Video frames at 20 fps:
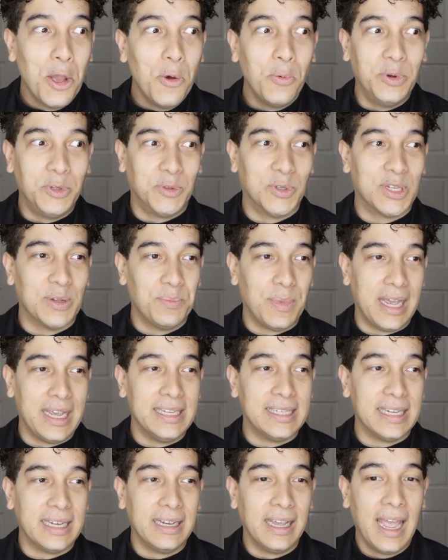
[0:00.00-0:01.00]
which was
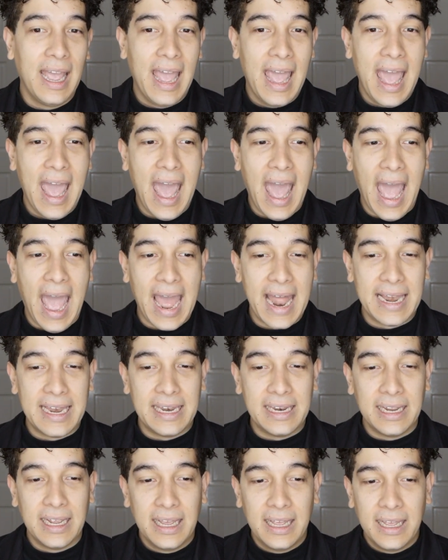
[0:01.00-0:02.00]
amazing,
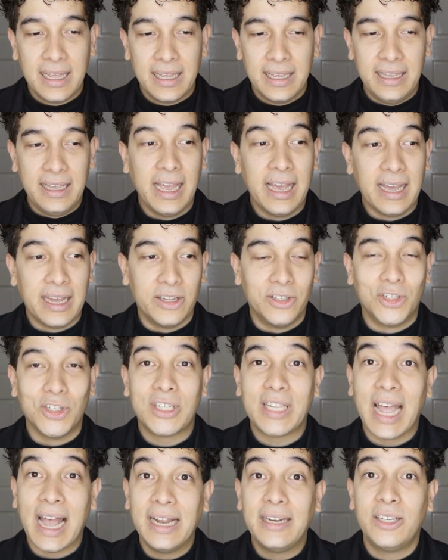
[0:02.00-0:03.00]
and yeah,
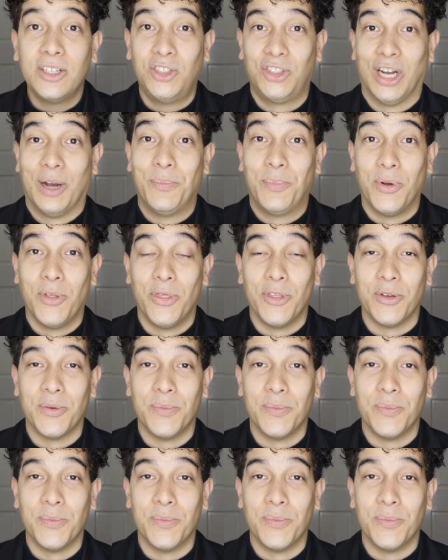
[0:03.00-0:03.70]
just had to jump on